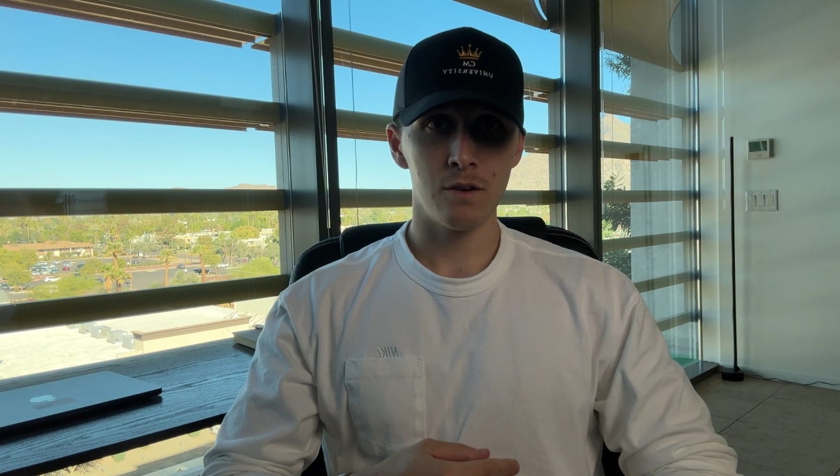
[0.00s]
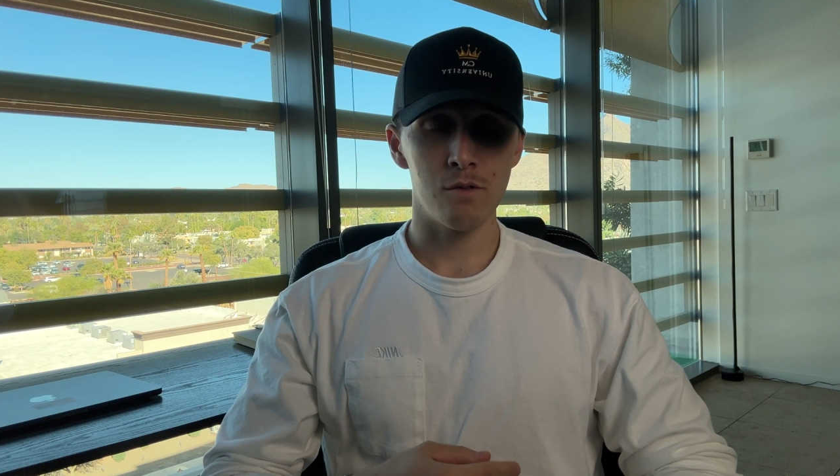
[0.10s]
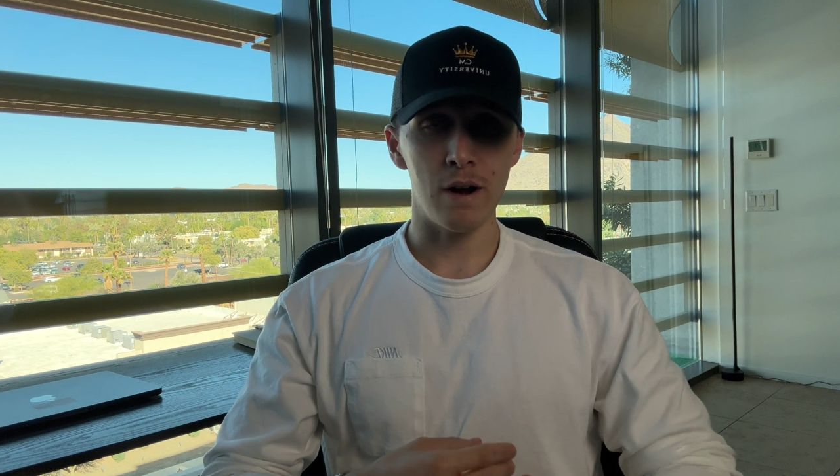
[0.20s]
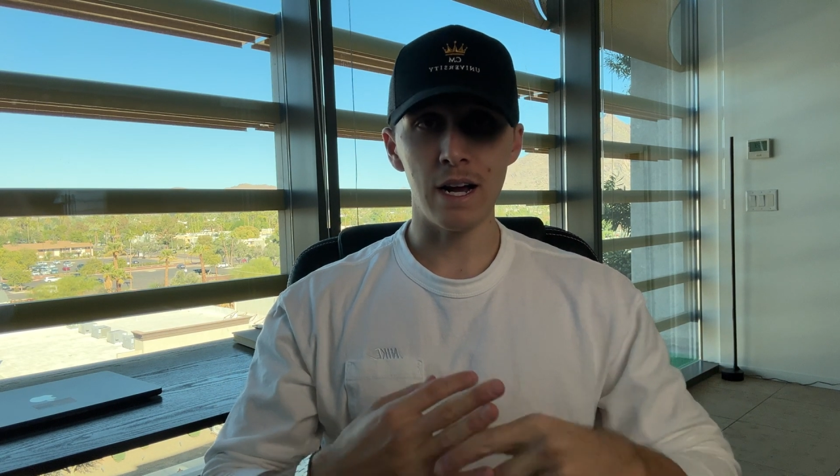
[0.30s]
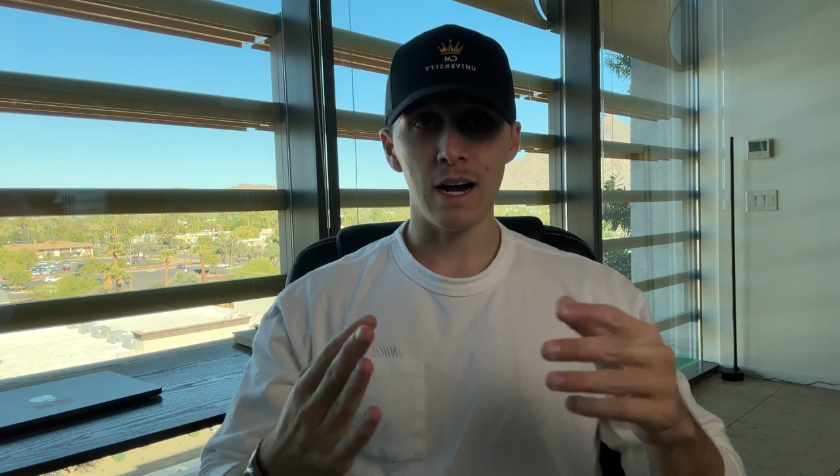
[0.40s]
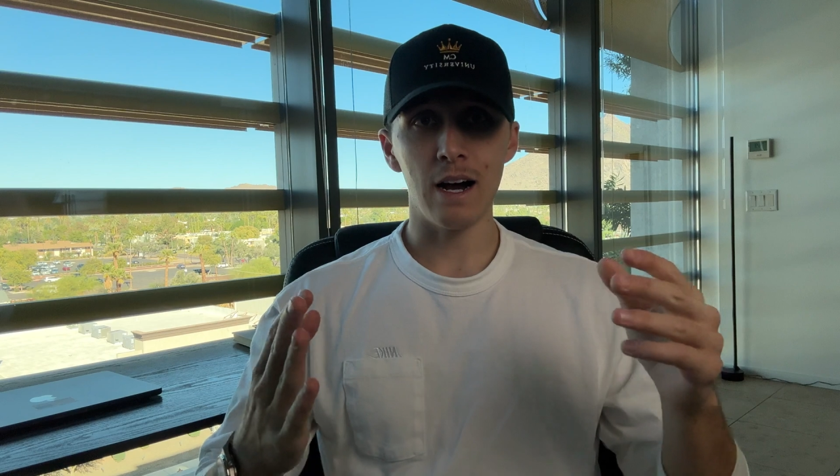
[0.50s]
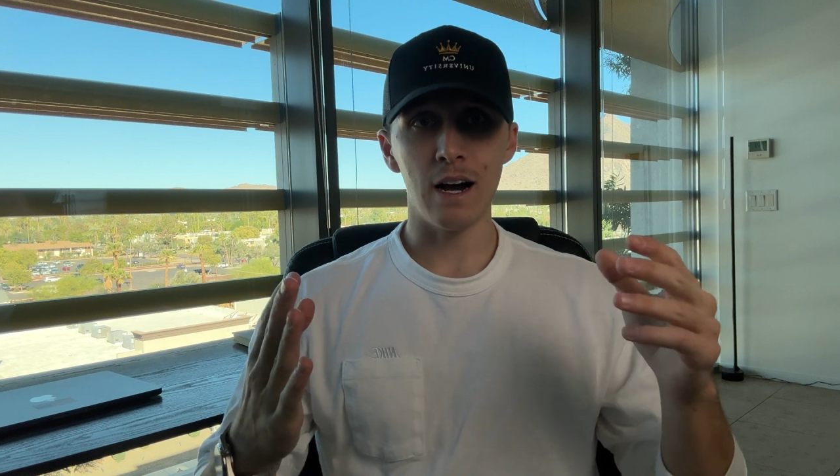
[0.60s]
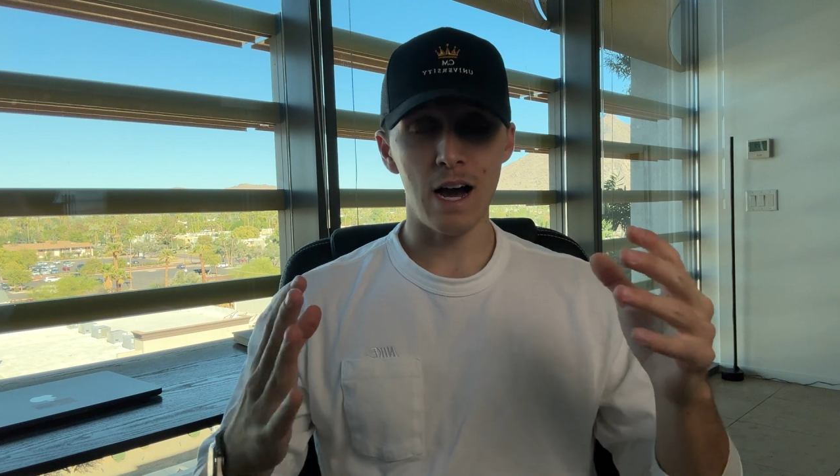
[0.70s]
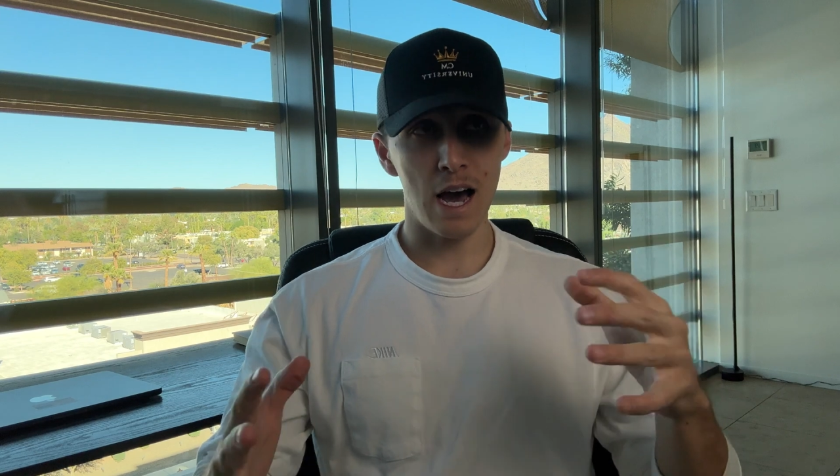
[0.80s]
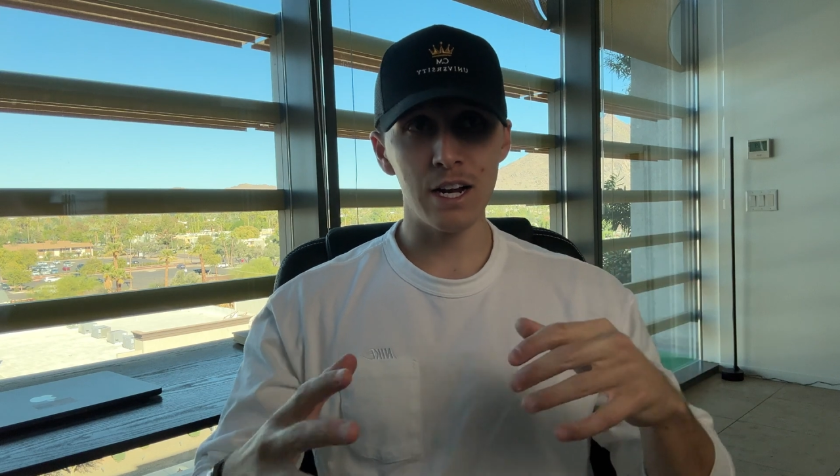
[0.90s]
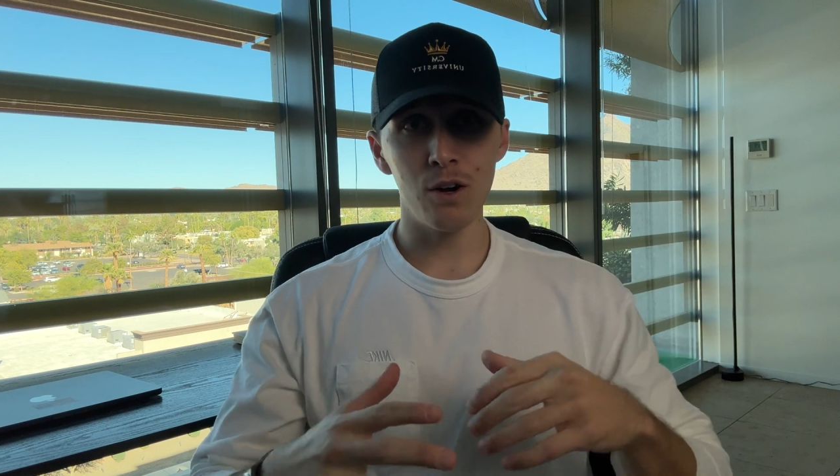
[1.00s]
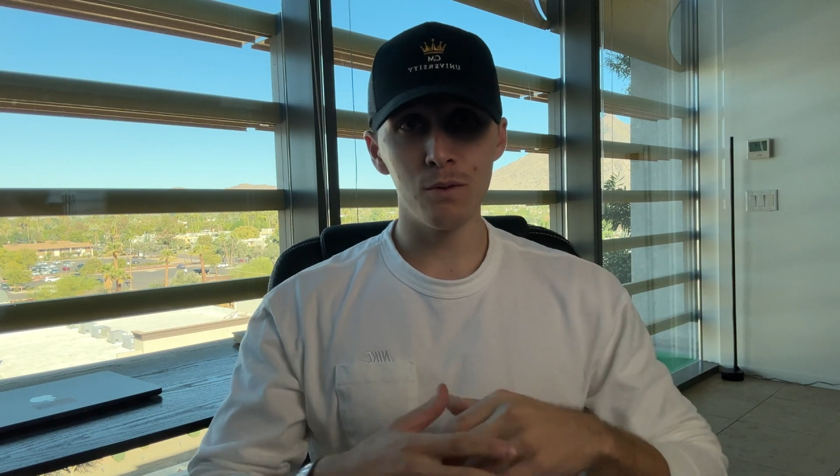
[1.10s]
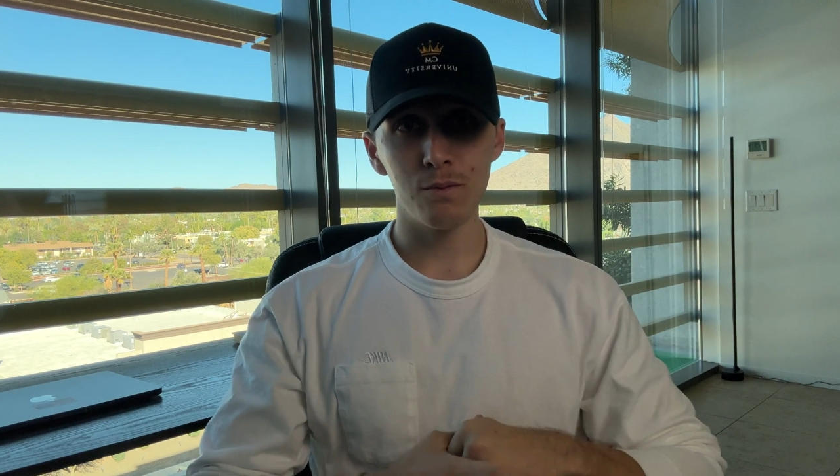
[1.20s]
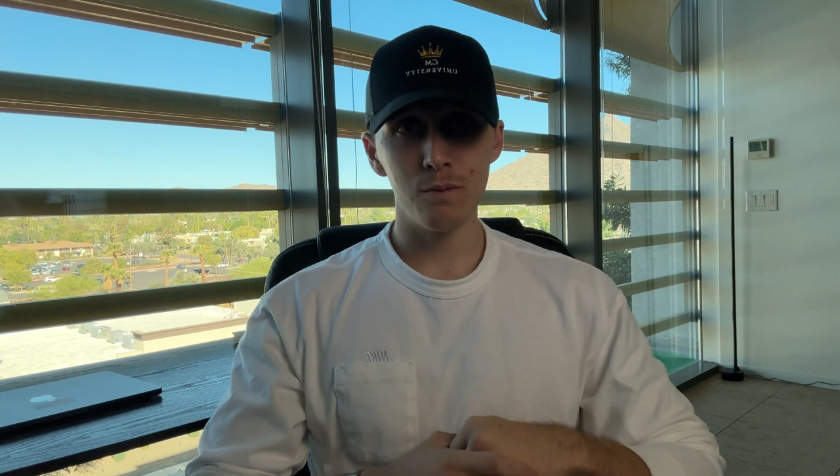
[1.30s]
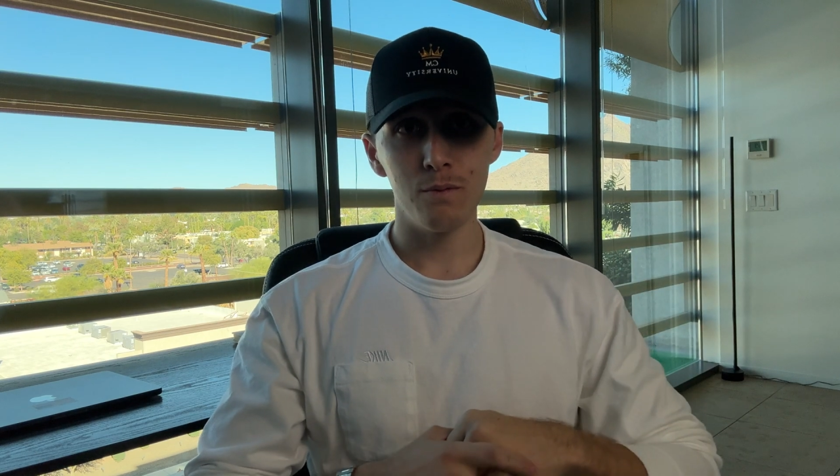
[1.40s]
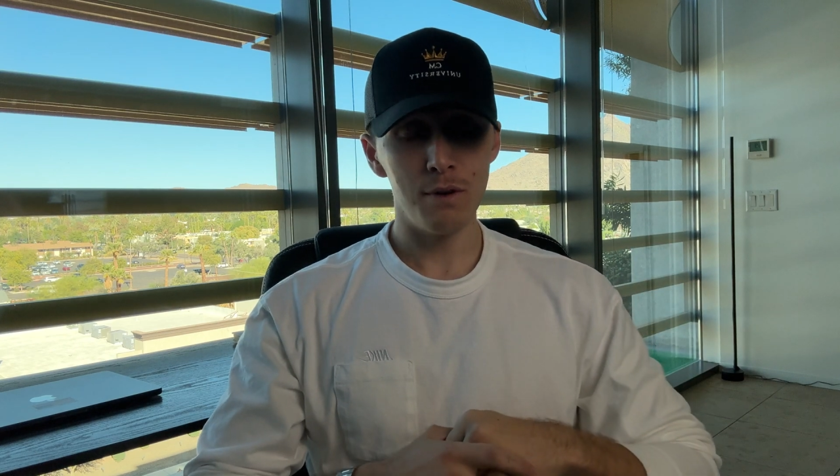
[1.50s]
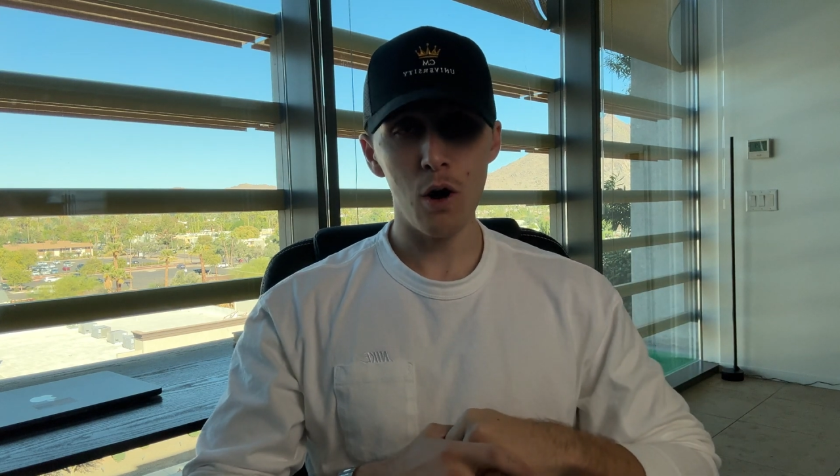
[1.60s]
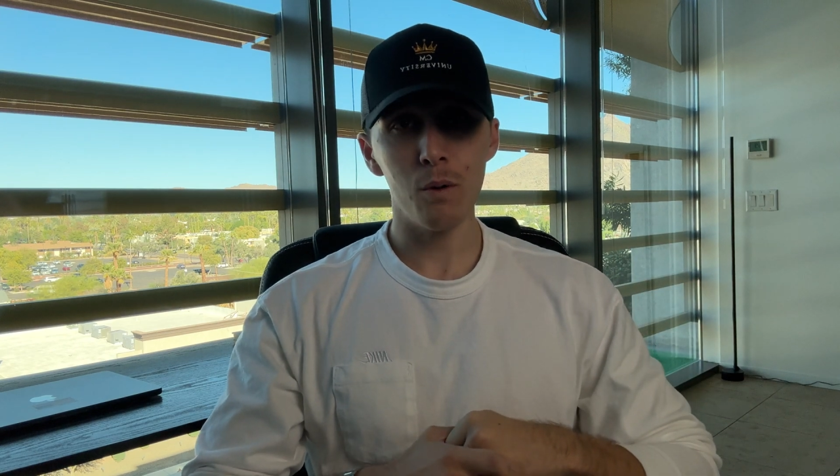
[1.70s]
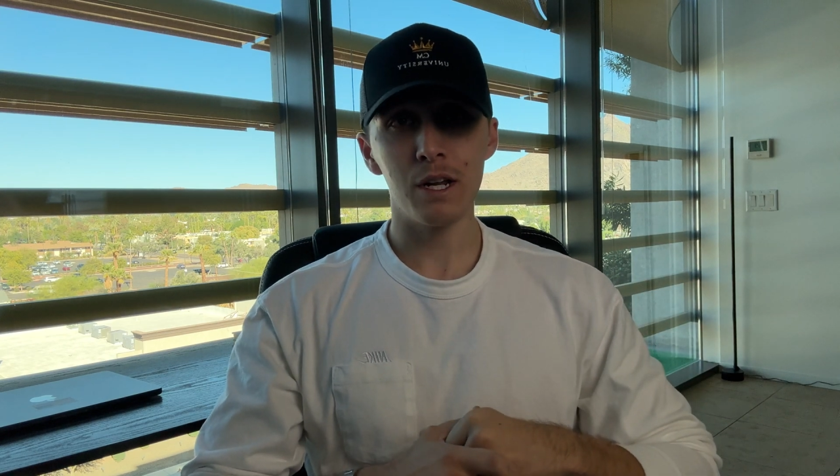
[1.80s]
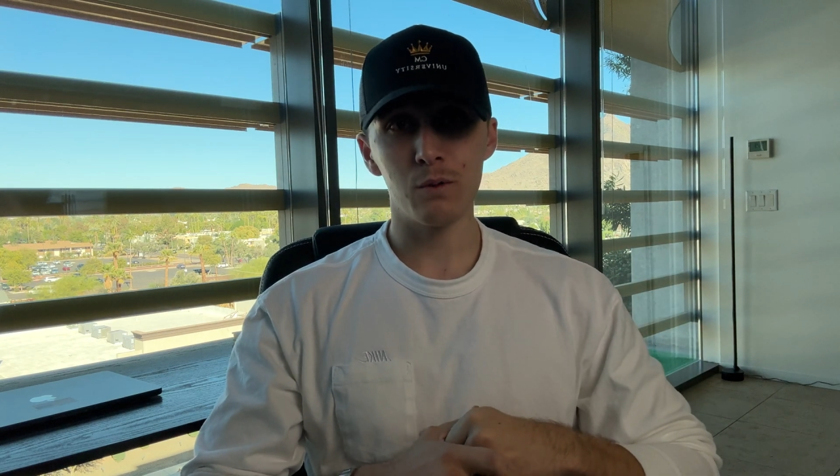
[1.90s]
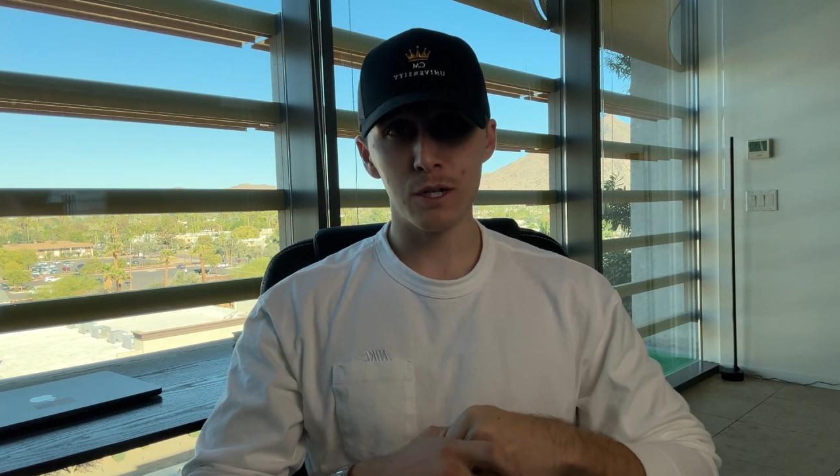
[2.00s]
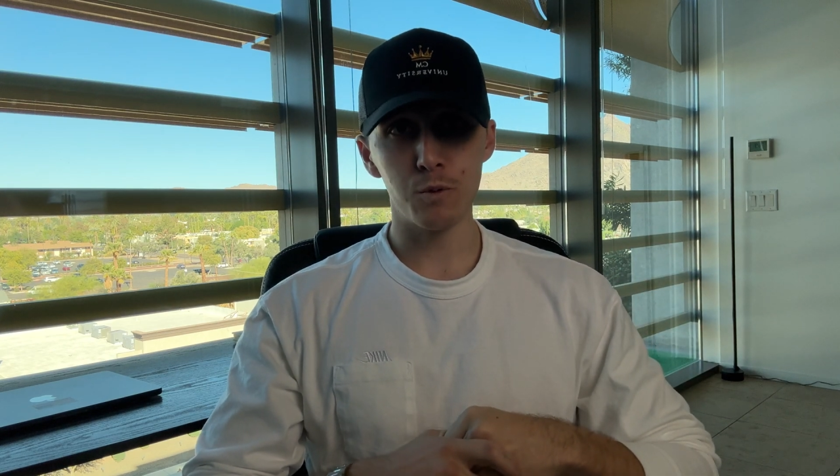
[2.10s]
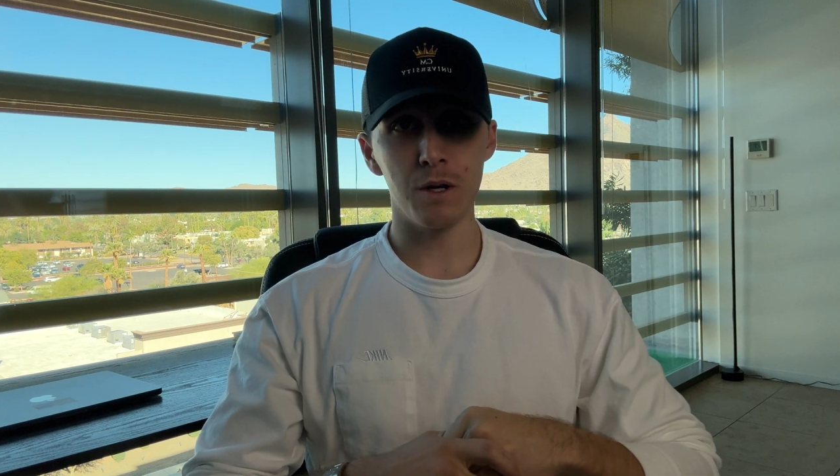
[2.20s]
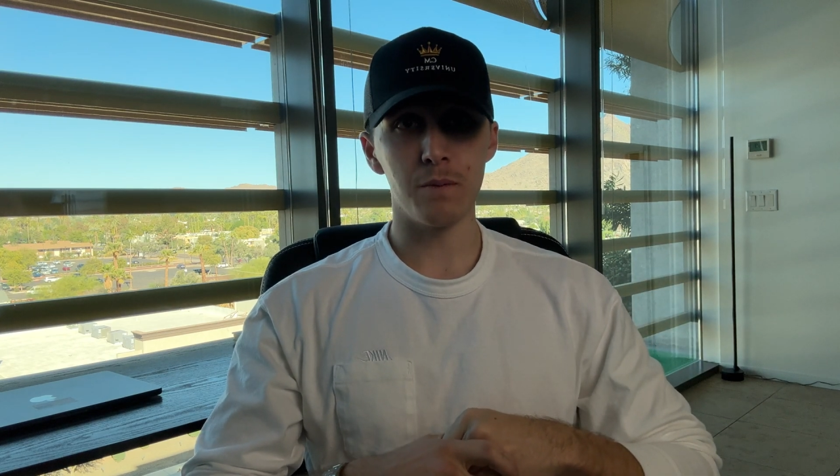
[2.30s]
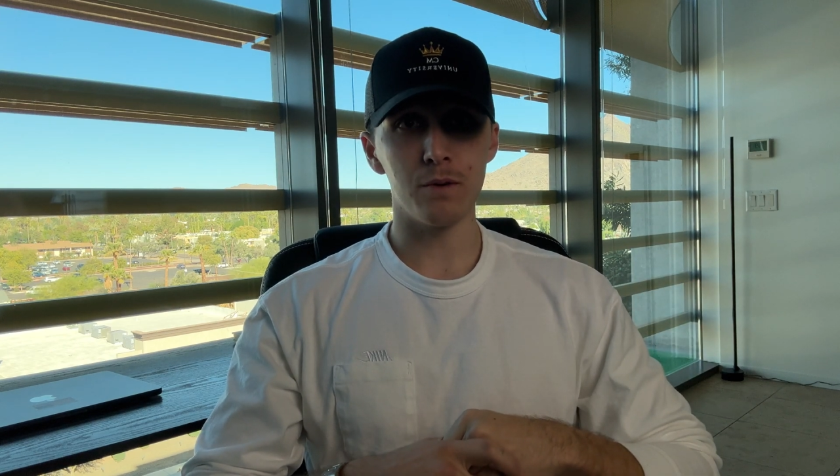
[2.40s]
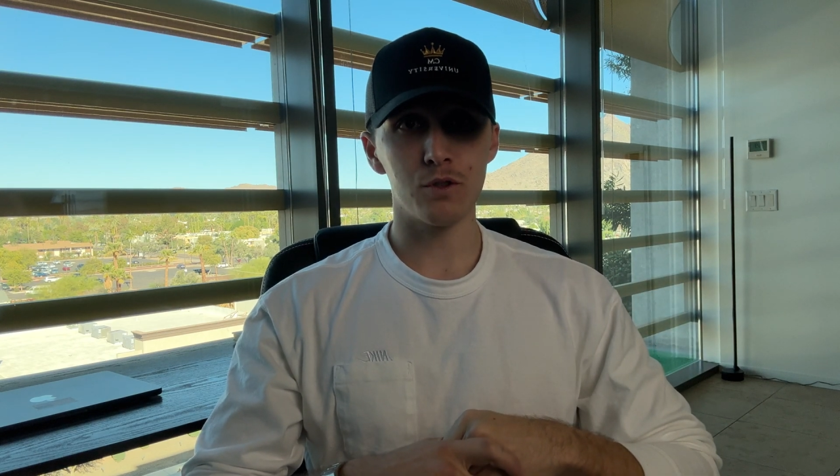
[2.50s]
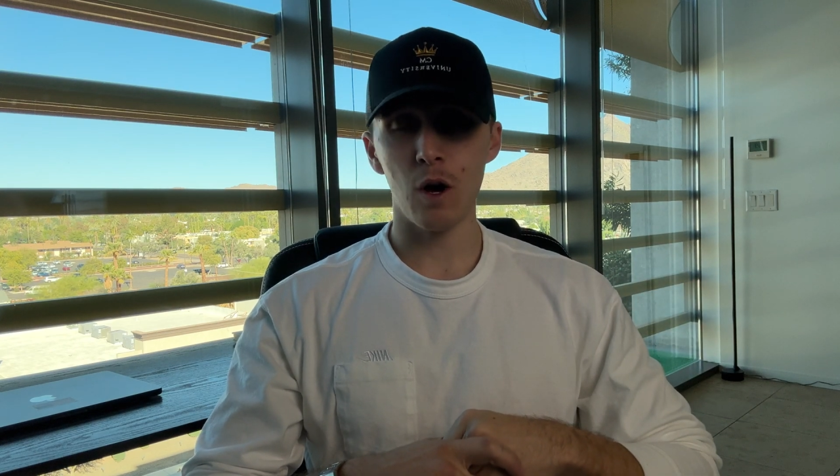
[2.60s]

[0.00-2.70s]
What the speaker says: right? I don't know any rich people.